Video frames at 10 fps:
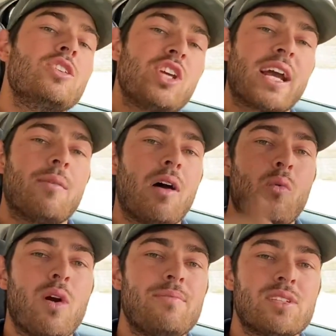Check out my
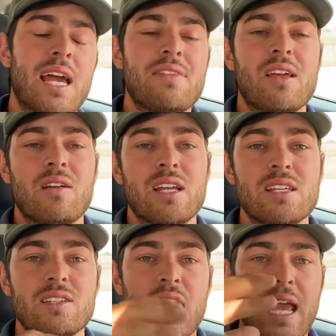website. There
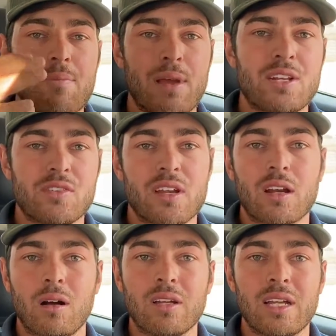is a page on there
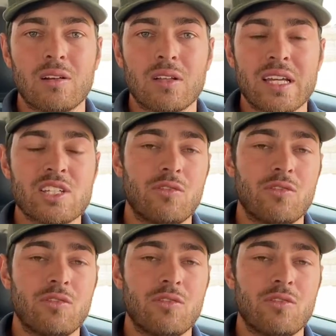called Gear and Links.